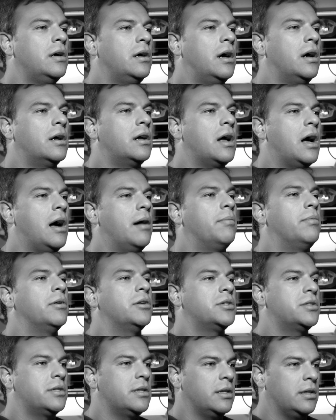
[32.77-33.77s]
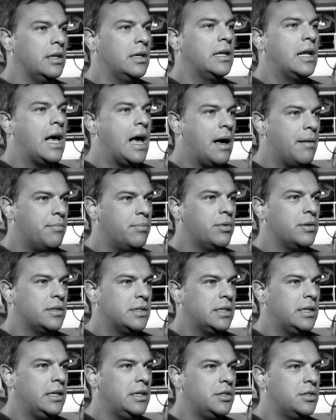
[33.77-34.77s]
accomplish the Lannat
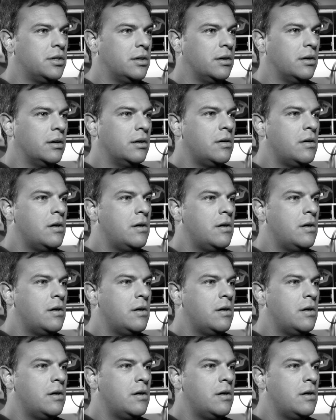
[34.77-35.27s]
procedure,